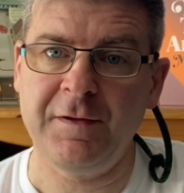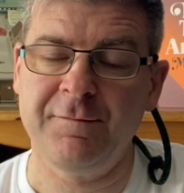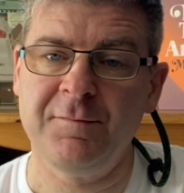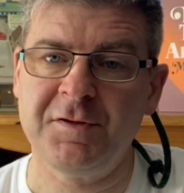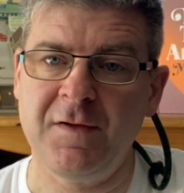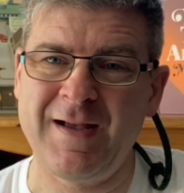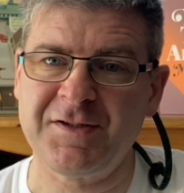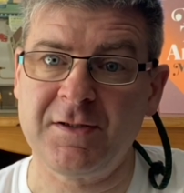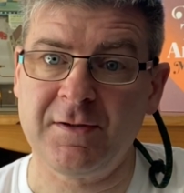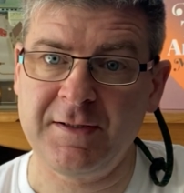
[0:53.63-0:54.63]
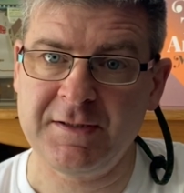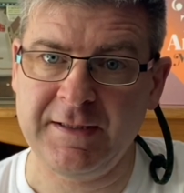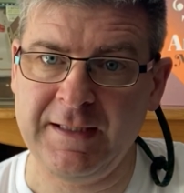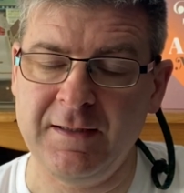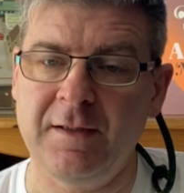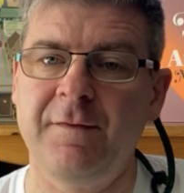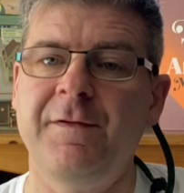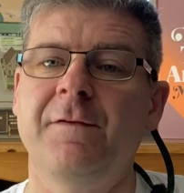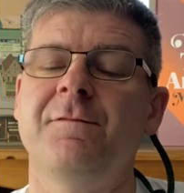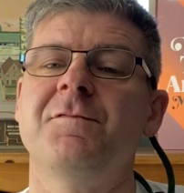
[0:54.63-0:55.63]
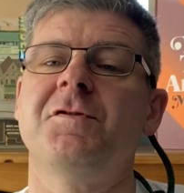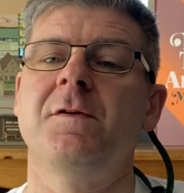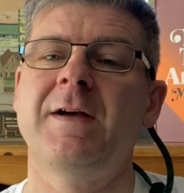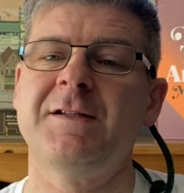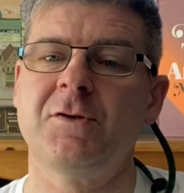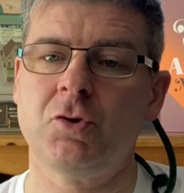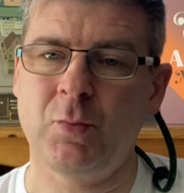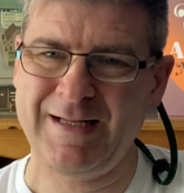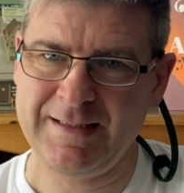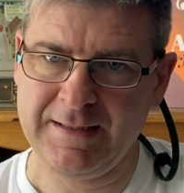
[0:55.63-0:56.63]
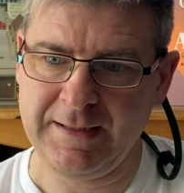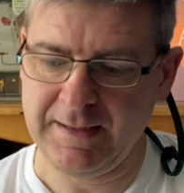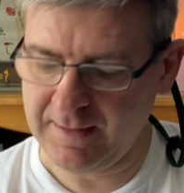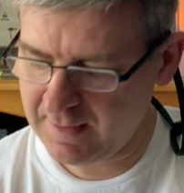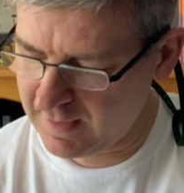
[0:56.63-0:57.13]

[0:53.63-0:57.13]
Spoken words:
from 2019 and a film from 2020,